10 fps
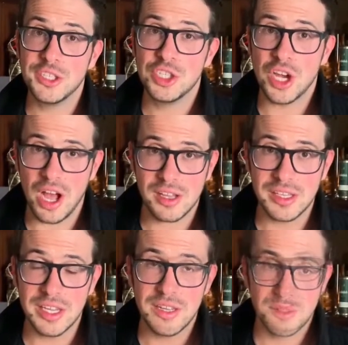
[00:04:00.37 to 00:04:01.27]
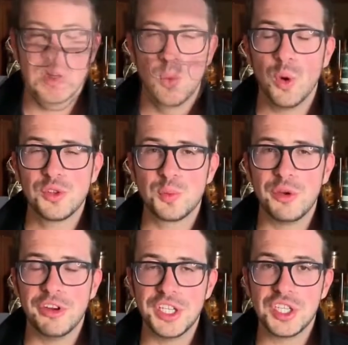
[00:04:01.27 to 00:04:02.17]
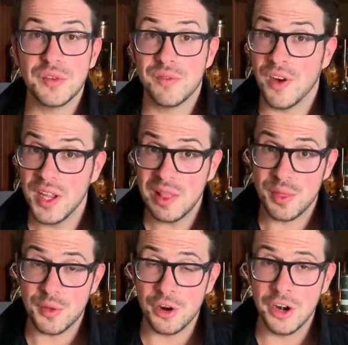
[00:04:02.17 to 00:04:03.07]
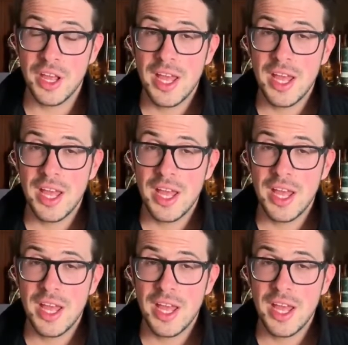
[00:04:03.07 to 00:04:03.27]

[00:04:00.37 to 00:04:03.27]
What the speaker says: chocolate. Once we reach the final third,